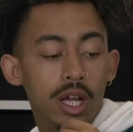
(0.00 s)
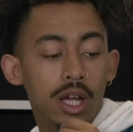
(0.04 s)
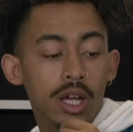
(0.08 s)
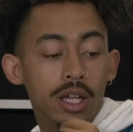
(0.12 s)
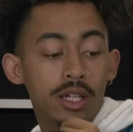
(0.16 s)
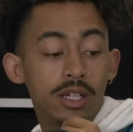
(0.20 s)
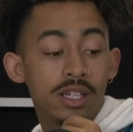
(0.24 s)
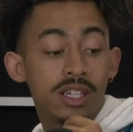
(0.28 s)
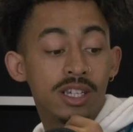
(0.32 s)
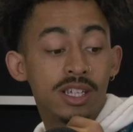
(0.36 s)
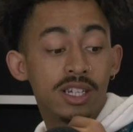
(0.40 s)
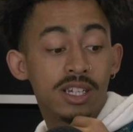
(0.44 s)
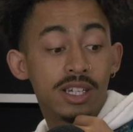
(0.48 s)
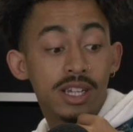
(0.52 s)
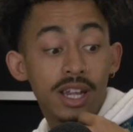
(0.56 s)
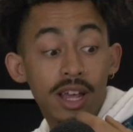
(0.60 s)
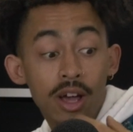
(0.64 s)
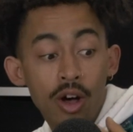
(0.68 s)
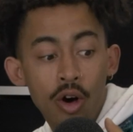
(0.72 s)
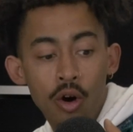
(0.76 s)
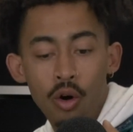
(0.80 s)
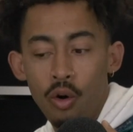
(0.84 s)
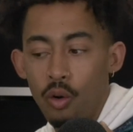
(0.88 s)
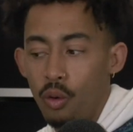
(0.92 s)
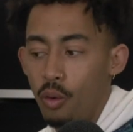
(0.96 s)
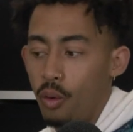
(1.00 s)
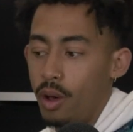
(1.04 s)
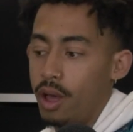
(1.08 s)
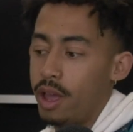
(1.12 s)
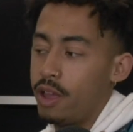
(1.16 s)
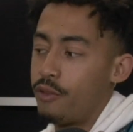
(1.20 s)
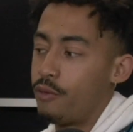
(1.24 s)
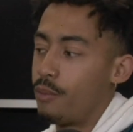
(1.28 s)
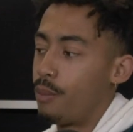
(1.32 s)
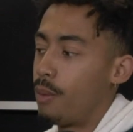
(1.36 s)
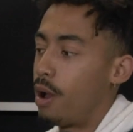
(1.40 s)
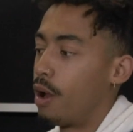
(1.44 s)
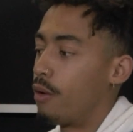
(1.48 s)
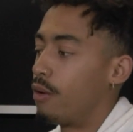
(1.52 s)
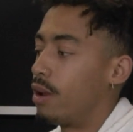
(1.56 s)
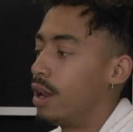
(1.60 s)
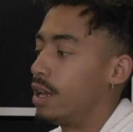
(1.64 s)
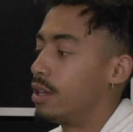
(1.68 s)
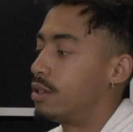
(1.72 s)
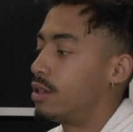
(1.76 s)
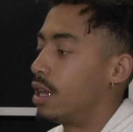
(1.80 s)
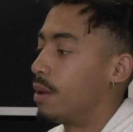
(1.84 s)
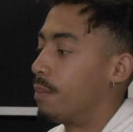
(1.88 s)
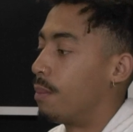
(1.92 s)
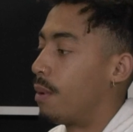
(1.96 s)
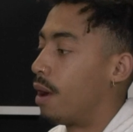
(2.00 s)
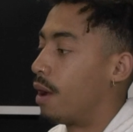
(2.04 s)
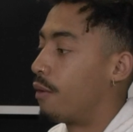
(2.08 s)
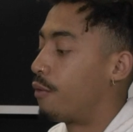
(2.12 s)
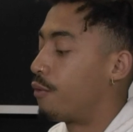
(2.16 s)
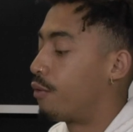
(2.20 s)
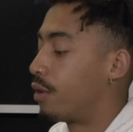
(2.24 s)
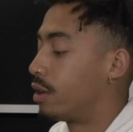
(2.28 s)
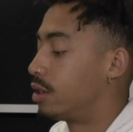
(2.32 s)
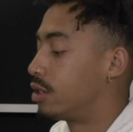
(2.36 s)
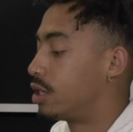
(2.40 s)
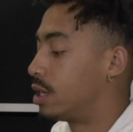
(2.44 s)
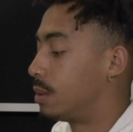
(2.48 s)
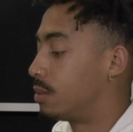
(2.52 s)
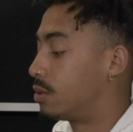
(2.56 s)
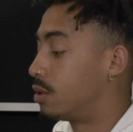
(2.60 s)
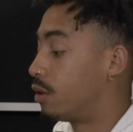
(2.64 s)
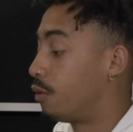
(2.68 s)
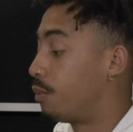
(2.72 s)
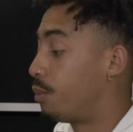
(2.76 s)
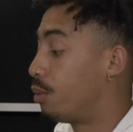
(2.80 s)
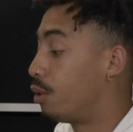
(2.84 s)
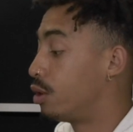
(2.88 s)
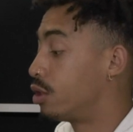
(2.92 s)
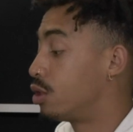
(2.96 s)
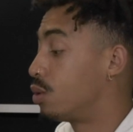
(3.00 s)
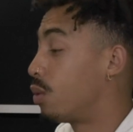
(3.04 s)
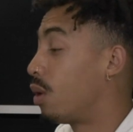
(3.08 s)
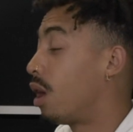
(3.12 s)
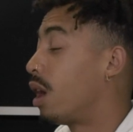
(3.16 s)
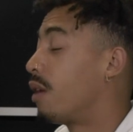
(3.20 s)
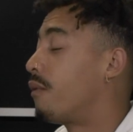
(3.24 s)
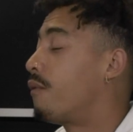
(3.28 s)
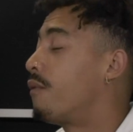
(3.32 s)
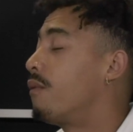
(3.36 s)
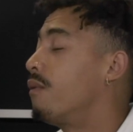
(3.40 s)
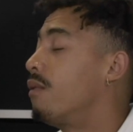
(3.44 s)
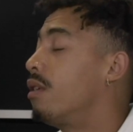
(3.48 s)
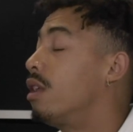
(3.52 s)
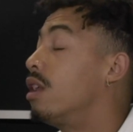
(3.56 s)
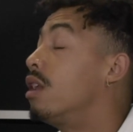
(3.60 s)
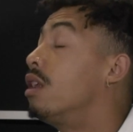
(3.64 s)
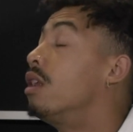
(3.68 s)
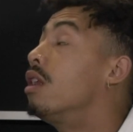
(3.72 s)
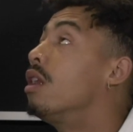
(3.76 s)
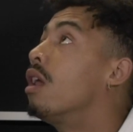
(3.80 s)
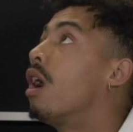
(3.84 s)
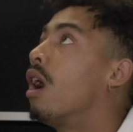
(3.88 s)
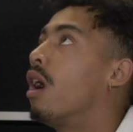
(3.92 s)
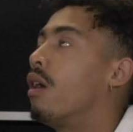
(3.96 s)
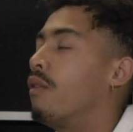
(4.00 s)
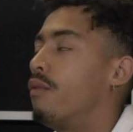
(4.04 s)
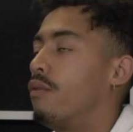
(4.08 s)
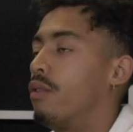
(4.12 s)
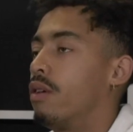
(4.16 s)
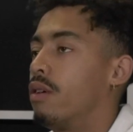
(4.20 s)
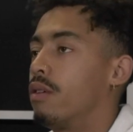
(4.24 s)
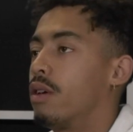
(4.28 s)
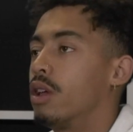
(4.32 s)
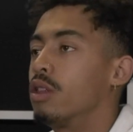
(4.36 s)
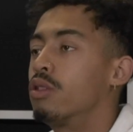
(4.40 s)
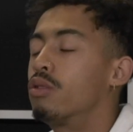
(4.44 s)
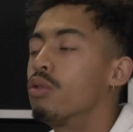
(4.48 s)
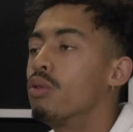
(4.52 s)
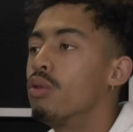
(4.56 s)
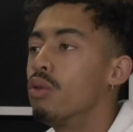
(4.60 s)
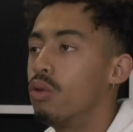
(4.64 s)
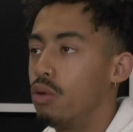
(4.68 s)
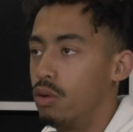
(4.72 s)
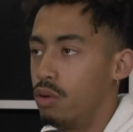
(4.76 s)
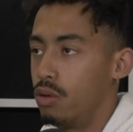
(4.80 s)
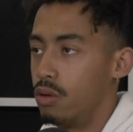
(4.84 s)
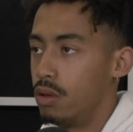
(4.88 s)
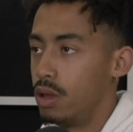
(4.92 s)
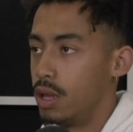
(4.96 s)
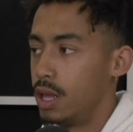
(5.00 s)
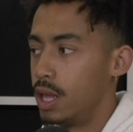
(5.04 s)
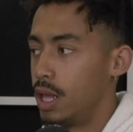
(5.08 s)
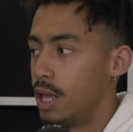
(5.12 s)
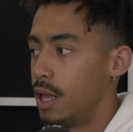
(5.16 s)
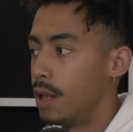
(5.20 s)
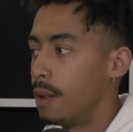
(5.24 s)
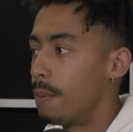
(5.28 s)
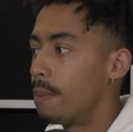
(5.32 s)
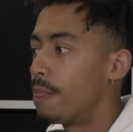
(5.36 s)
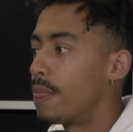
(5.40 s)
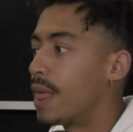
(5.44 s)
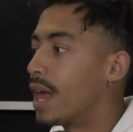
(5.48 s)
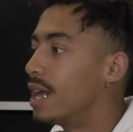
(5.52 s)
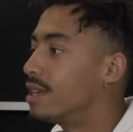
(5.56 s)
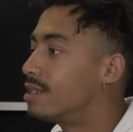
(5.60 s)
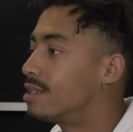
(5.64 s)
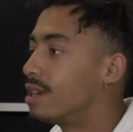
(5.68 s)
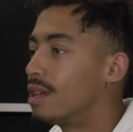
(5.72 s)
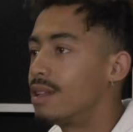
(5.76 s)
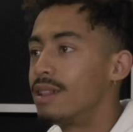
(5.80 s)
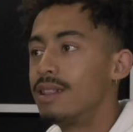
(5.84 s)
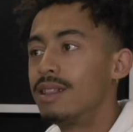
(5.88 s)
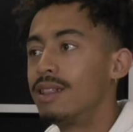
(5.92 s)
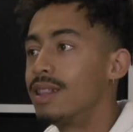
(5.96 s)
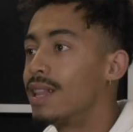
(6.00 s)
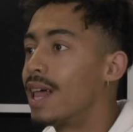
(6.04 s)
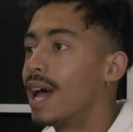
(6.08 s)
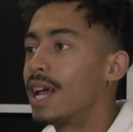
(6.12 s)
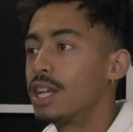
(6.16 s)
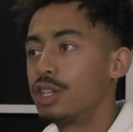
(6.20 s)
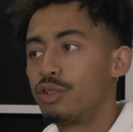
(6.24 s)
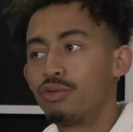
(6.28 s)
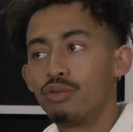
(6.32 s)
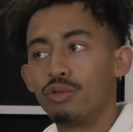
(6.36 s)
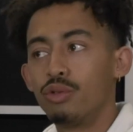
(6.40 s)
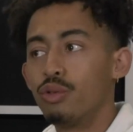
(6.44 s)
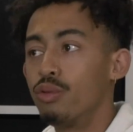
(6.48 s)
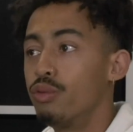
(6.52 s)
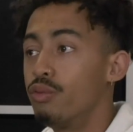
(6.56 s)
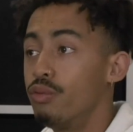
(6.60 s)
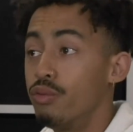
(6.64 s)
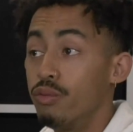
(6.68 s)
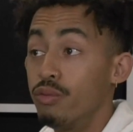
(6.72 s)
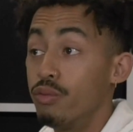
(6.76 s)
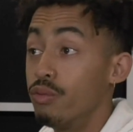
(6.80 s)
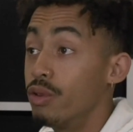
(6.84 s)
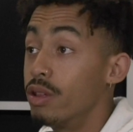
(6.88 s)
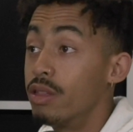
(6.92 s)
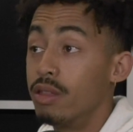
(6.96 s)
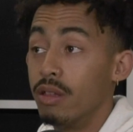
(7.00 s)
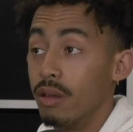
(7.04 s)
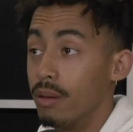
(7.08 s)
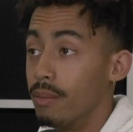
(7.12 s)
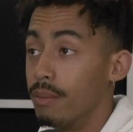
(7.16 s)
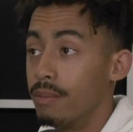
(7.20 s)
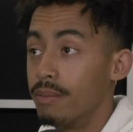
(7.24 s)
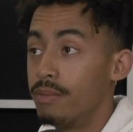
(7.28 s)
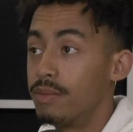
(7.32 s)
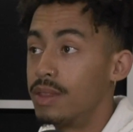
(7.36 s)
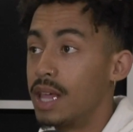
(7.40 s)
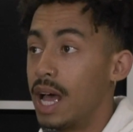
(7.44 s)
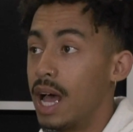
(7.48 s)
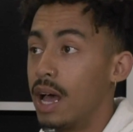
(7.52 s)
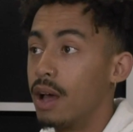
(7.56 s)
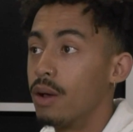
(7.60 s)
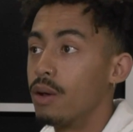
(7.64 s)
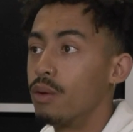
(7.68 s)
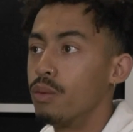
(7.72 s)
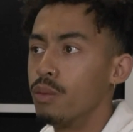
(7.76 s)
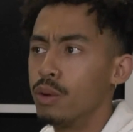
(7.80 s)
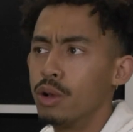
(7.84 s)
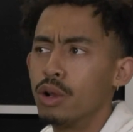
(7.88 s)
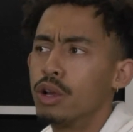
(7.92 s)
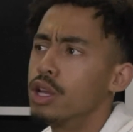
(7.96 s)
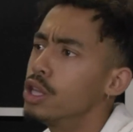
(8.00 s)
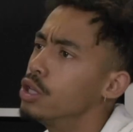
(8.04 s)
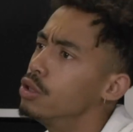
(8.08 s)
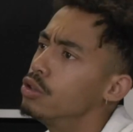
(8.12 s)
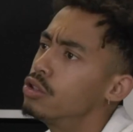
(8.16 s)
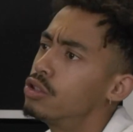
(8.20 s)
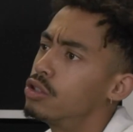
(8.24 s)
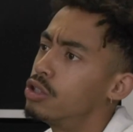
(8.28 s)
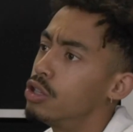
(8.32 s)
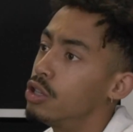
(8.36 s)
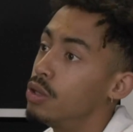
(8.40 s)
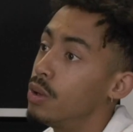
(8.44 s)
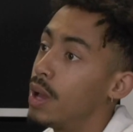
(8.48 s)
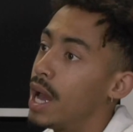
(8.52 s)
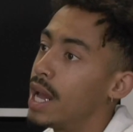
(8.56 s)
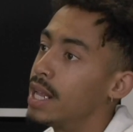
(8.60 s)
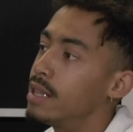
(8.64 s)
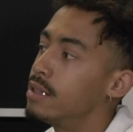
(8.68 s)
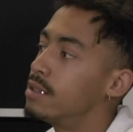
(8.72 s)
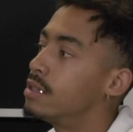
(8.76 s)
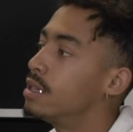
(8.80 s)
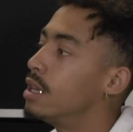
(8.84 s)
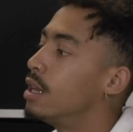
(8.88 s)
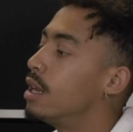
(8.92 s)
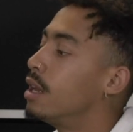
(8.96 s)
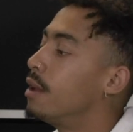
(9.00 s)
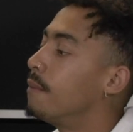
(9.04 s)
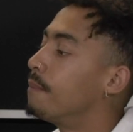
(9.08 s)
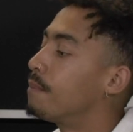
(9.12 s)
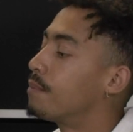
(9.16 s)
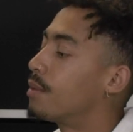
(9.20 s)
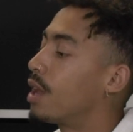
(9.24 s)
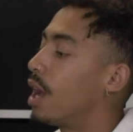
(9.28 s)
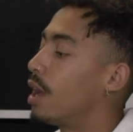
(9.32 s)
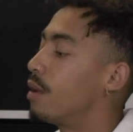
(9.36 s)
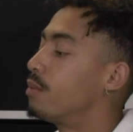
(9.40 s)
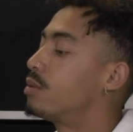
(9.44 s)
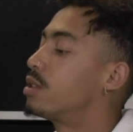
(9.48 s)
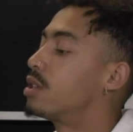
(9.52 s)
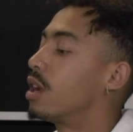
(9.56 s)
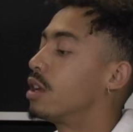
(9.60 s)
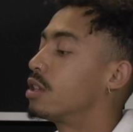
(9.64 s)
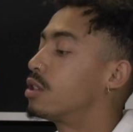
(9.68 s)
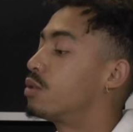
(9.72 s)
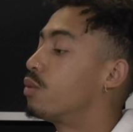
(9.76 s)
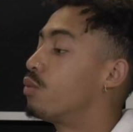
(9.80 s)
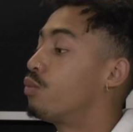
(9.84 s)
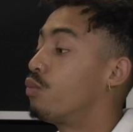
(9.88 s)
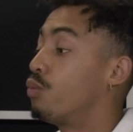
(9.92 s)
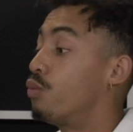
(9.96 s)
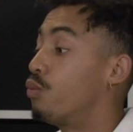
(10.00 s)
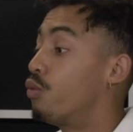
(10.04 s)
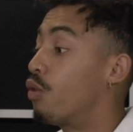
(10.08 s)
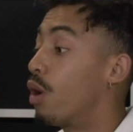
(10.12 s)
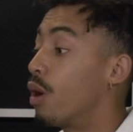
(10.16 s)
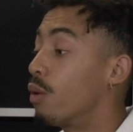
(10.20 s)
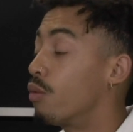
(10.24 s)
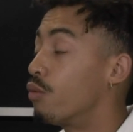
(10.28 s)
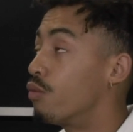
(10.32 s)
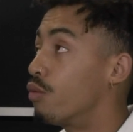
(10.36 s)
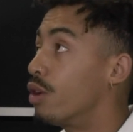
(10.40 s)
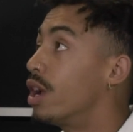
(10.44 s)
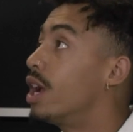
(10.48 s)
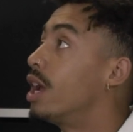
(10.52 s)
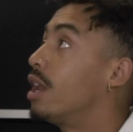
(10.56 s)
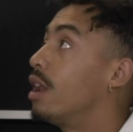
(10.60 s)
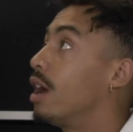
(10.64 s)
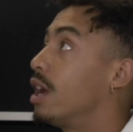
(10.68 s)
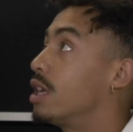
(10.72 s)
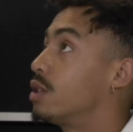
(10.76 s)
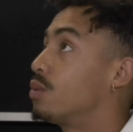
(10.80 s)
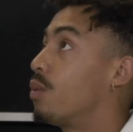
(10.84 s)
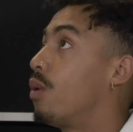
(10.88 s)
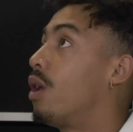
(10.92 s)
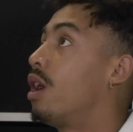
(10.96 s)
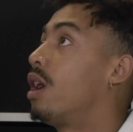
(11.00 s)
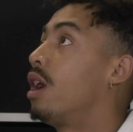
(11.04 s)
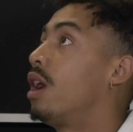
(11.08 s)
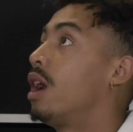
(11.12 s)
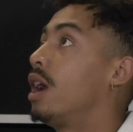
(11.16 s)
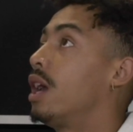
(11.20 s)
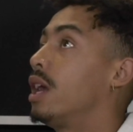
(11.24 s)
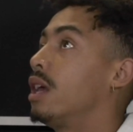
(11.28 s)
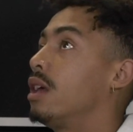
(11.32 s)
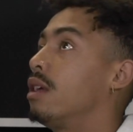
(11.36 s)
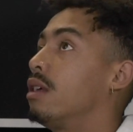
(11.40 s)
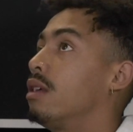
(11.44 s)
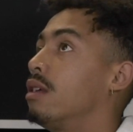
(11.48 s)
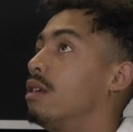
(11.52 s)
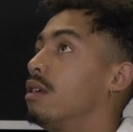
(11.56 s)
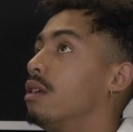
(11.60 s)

still, even in my friendships with boys who I love, adore, there's a natural rhythm that we're not used to, and I start to realize why I